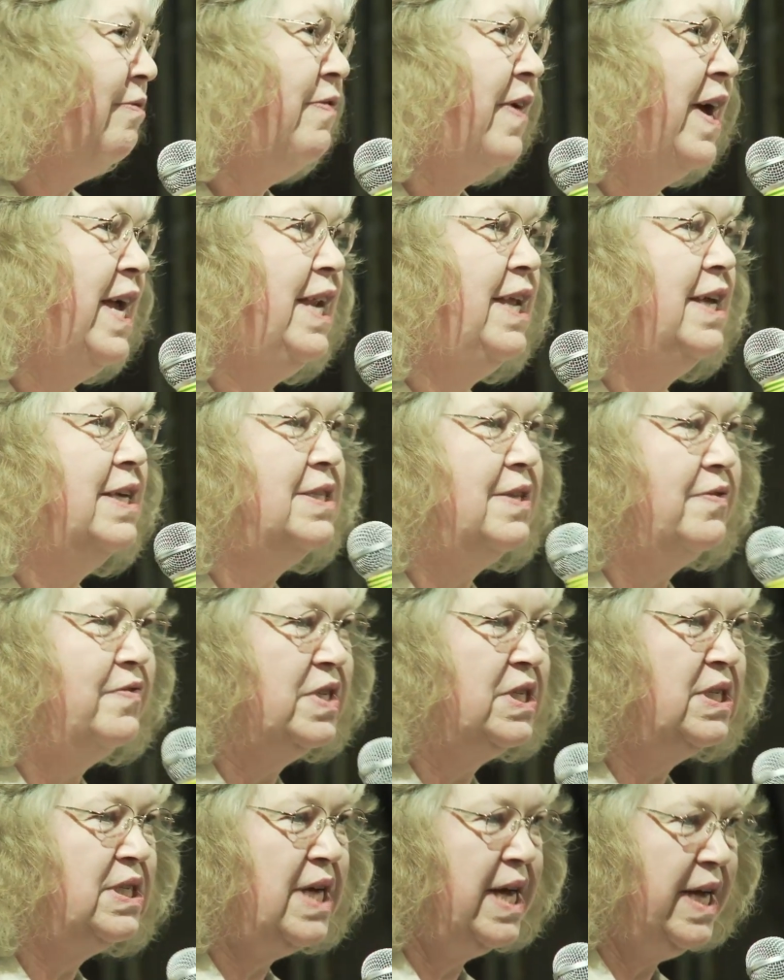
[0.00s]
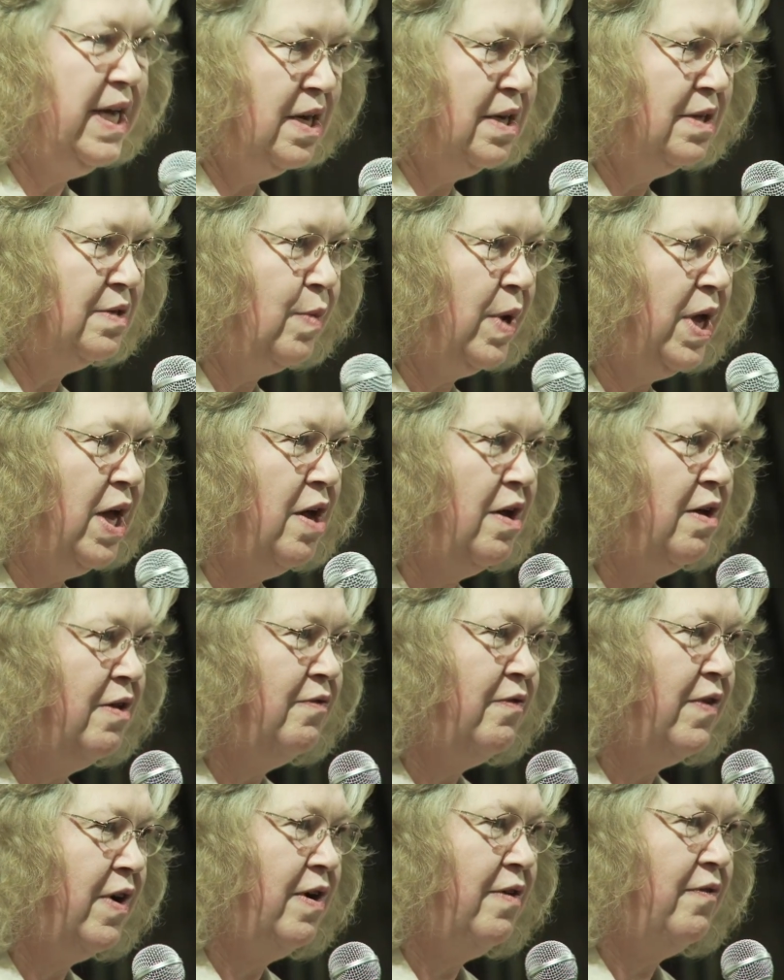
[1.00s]
failures of the state, as we
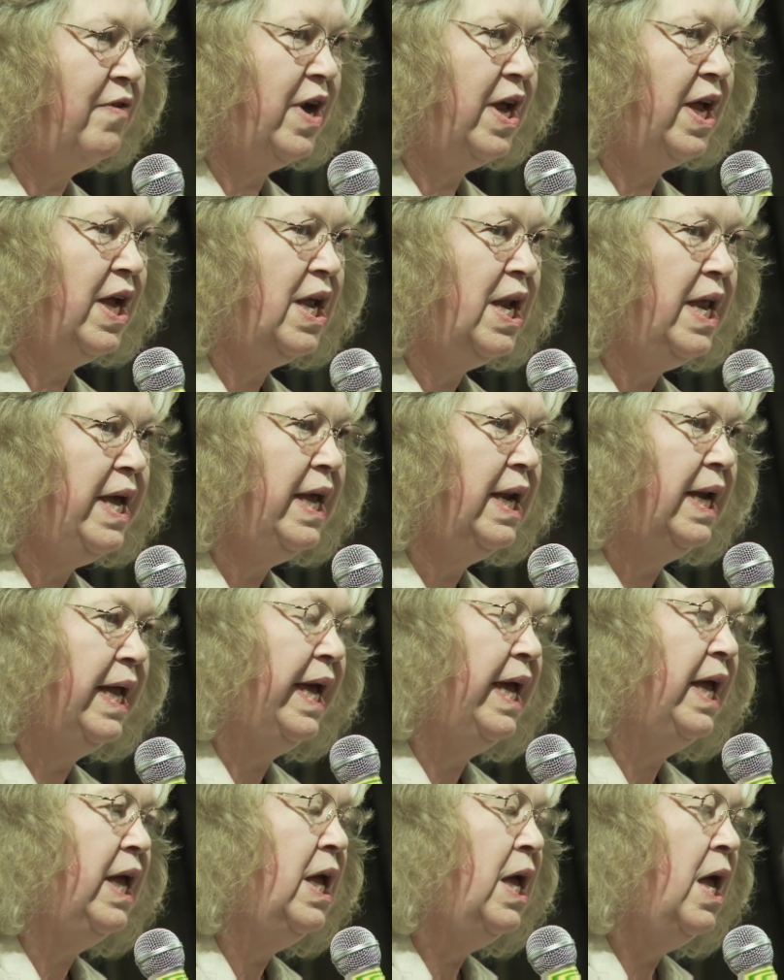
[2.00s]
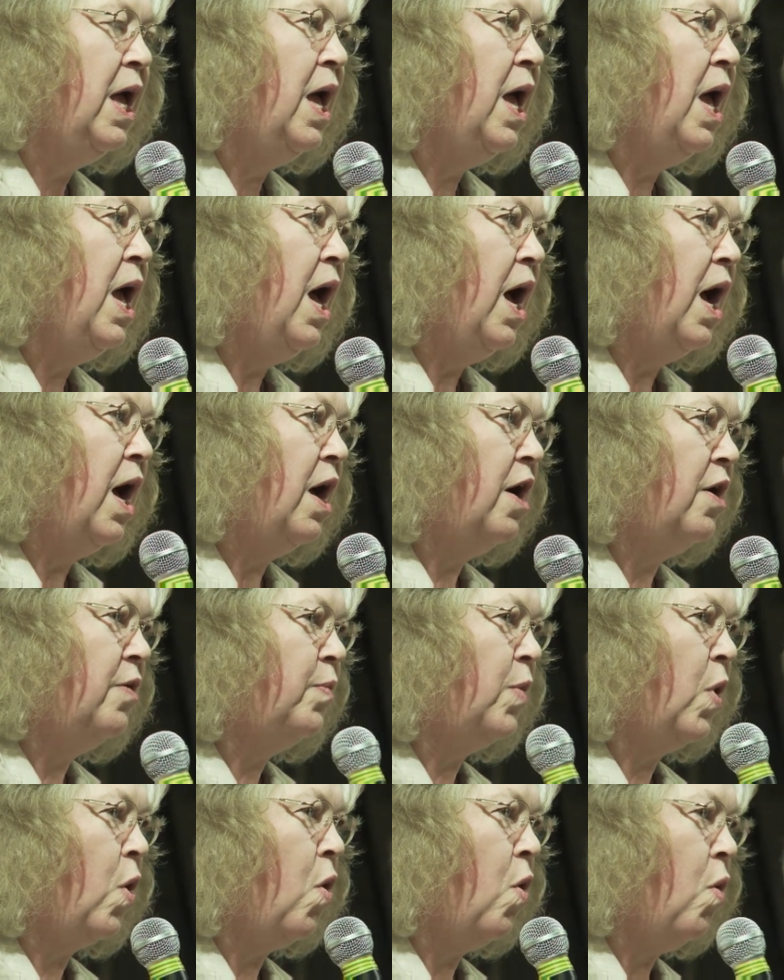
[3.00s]
heard very, very clearly.
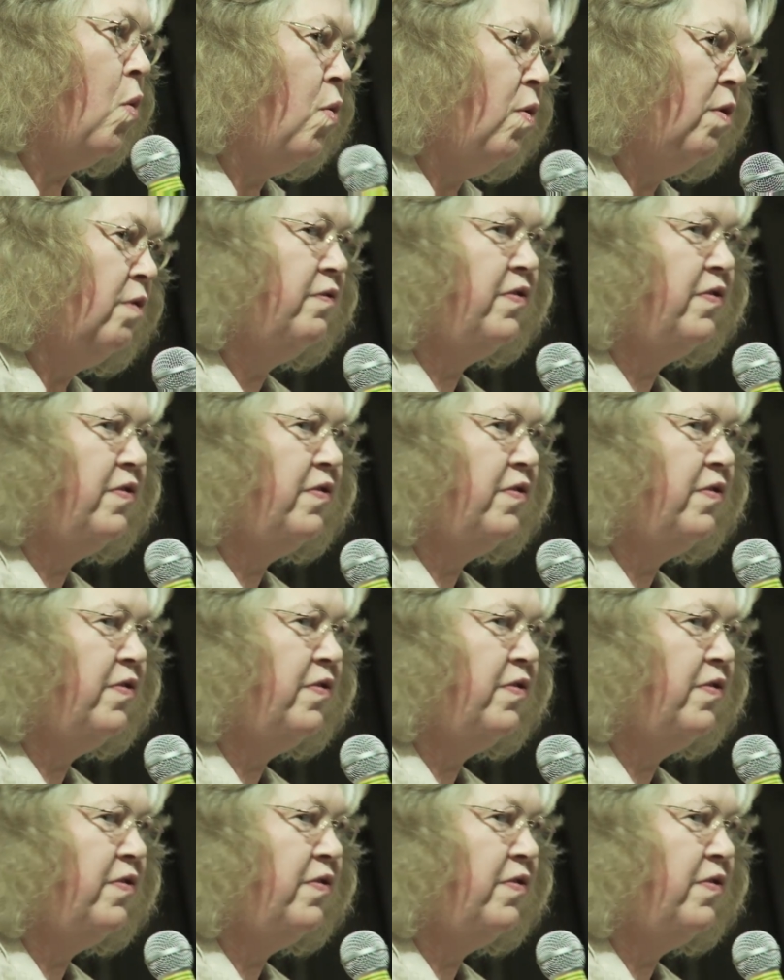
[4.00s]
Um, all